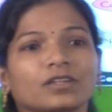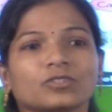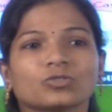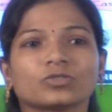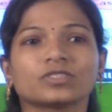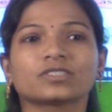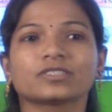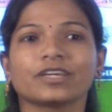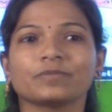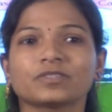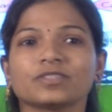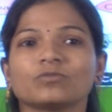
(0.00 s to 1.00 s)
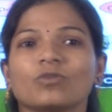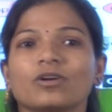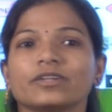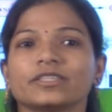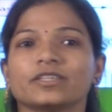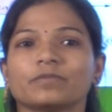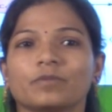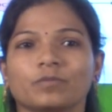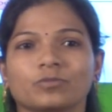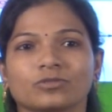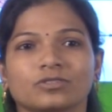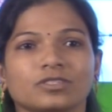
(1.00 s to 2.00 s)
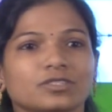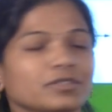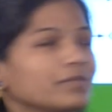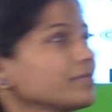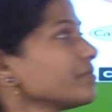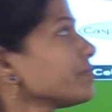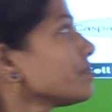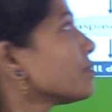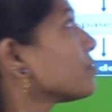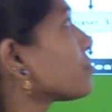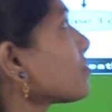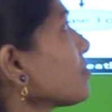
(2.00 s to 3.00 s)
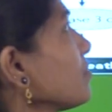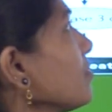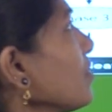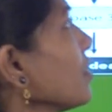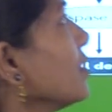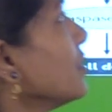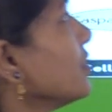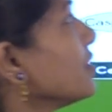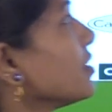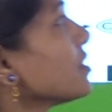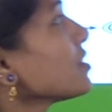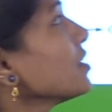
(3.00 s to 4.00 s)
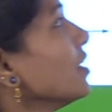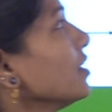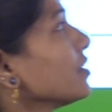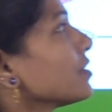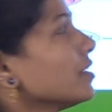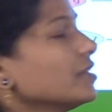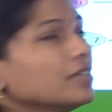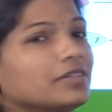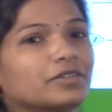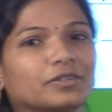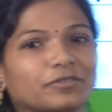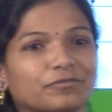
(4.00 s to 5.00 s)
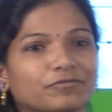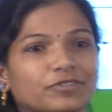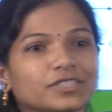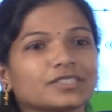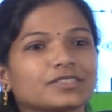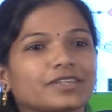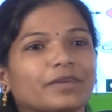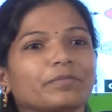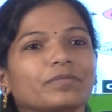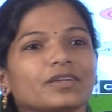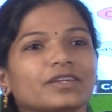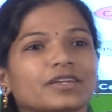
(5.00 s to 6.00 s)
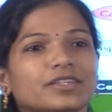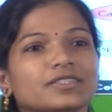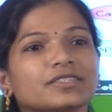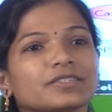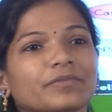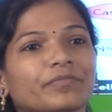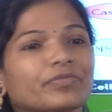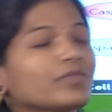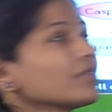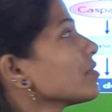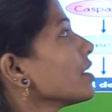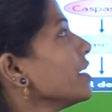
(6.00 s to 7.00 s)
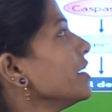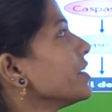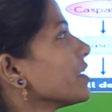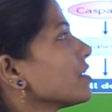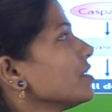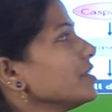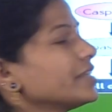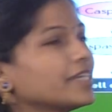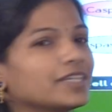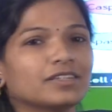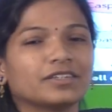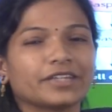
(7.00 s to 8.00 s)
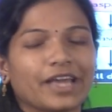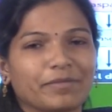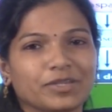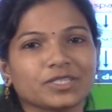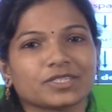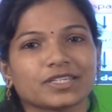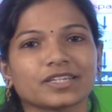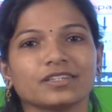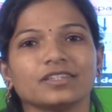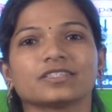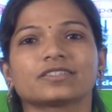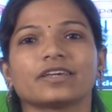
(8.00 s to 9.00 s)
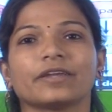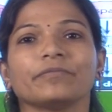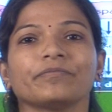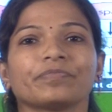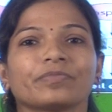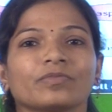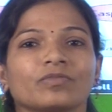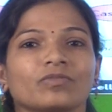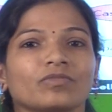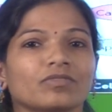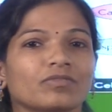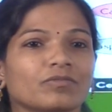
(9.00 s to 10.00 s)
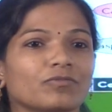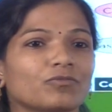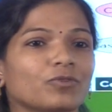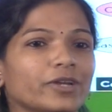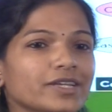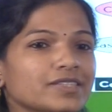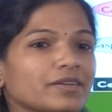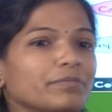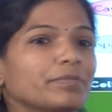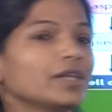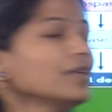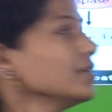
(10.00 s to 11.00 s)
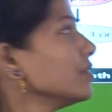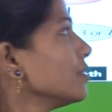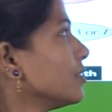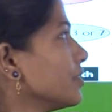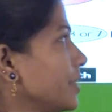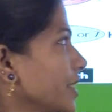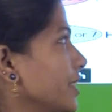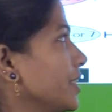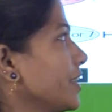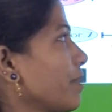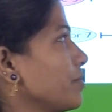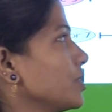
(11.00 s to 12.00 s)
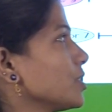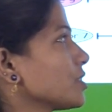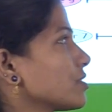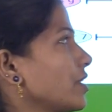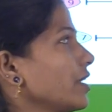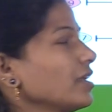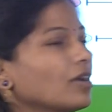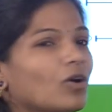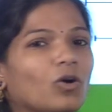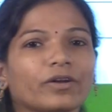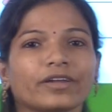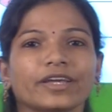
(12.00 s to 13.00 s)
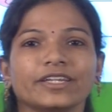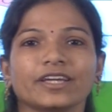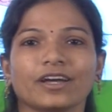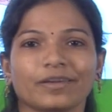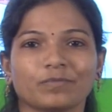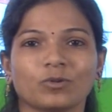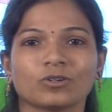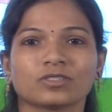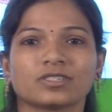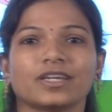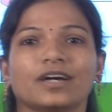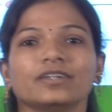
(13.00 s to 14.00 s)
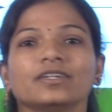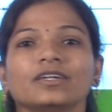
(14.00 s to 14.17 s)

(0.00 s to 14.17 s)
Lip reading: So the steps involved in the apoptosis, in this the first step is the internal DNA damage signal is there. For example, DNA damage is there, or any hypoxia,